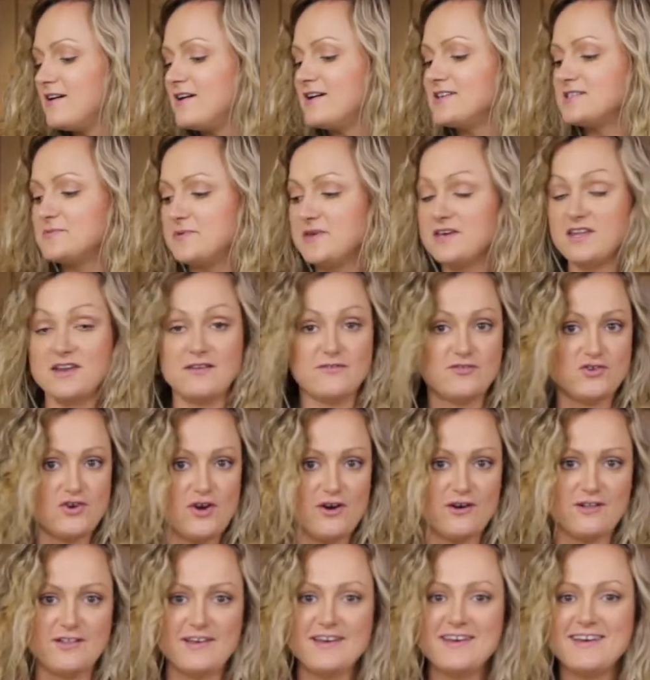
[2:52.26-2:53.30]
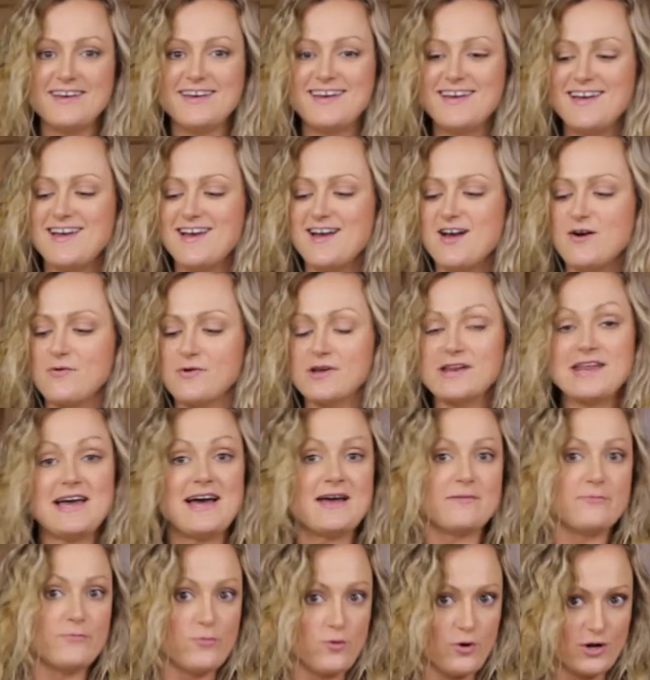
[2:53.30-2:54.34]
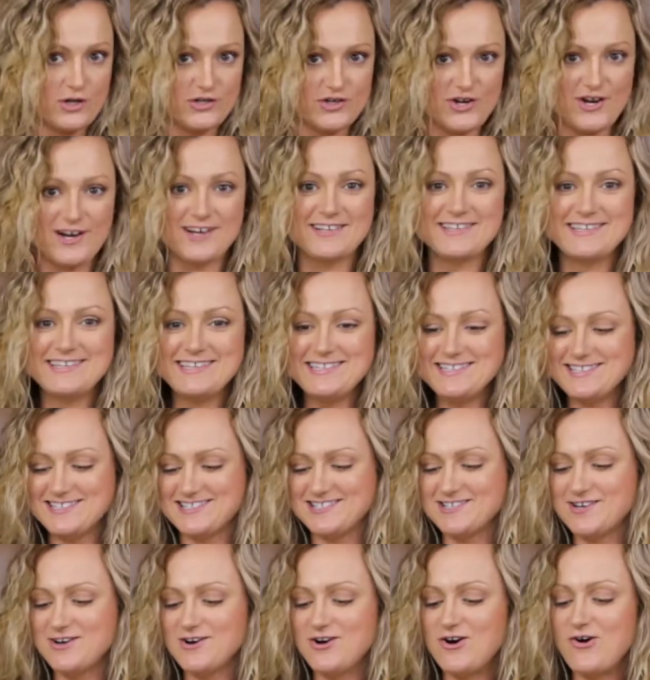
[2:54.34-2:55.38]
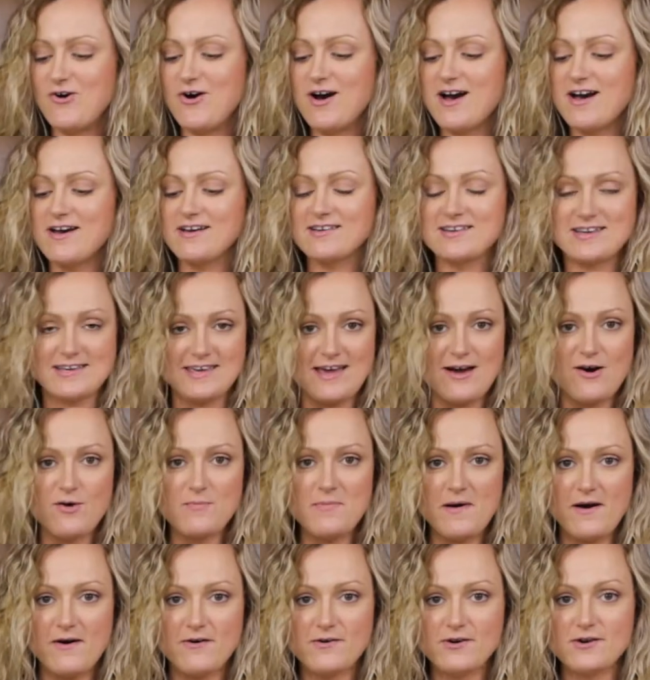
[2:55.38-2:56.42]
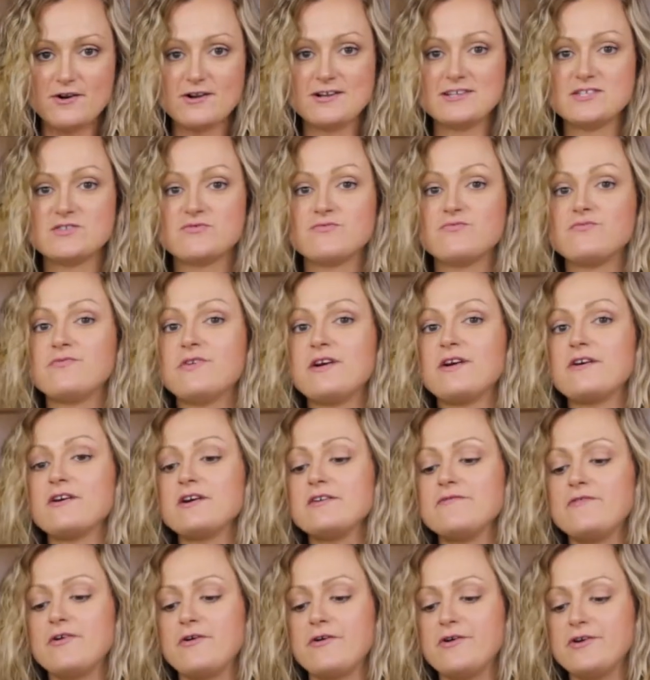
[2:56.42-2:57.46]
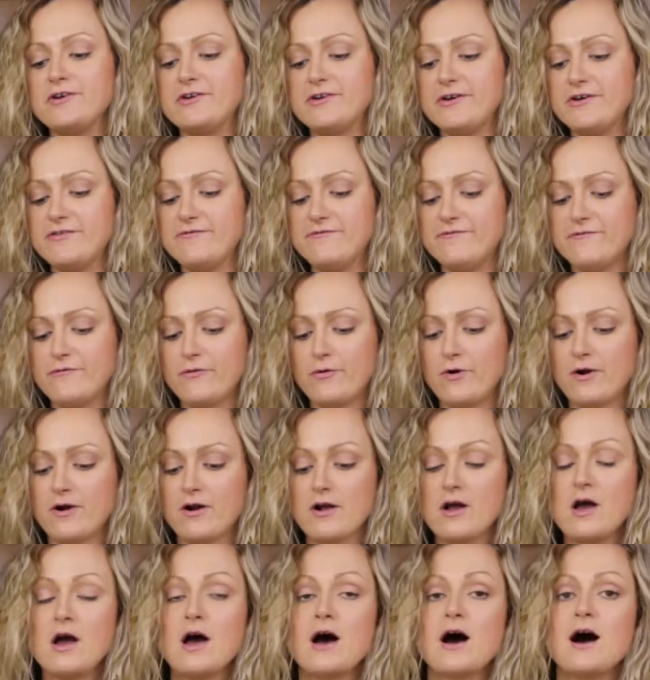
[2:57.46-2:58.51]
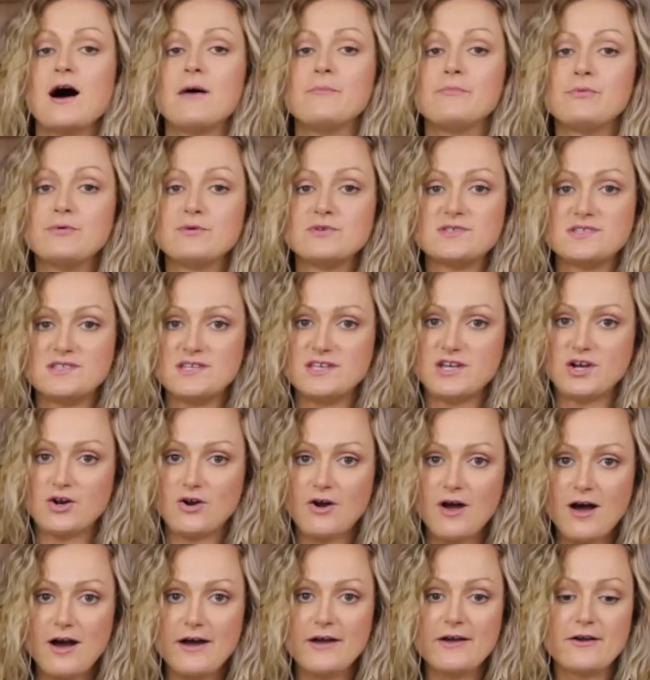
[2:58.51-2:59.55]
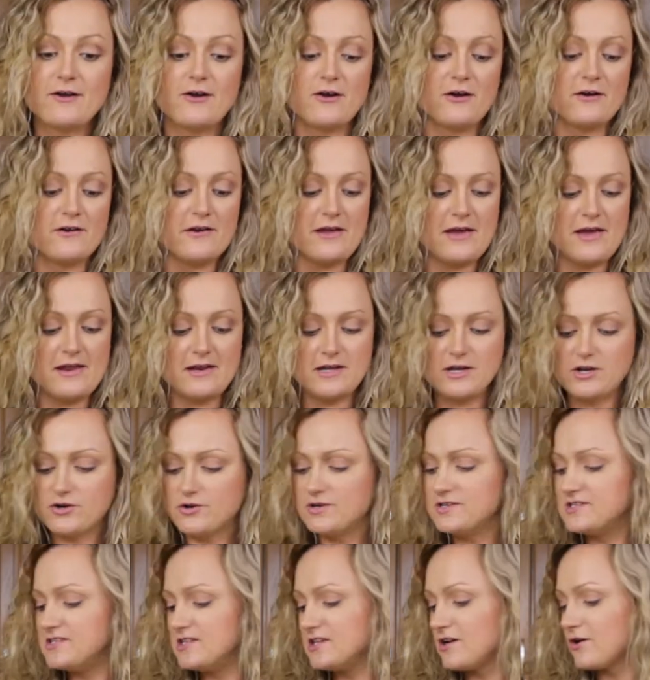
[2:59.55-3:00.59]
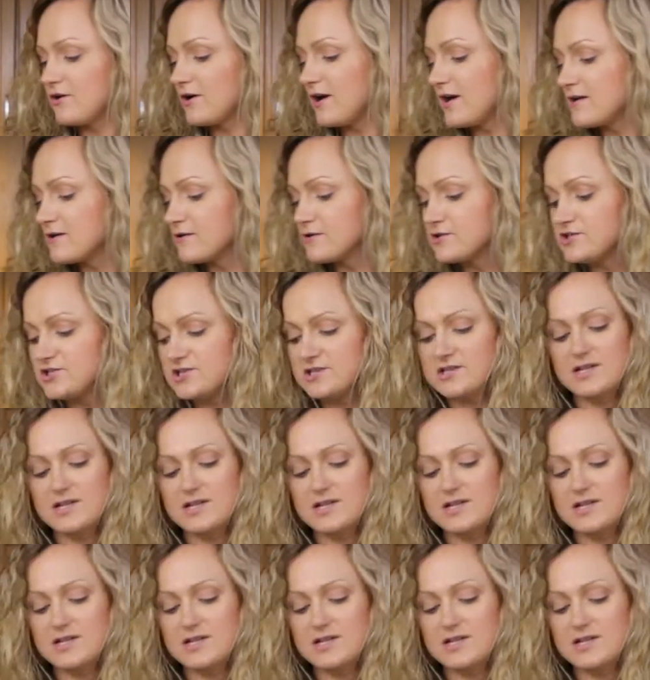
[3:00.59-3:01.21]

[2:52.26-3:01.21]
speaking of chocolate, we're going to add more chocolate. So cacao powder is very, very good for boosting your iron and increasing your energy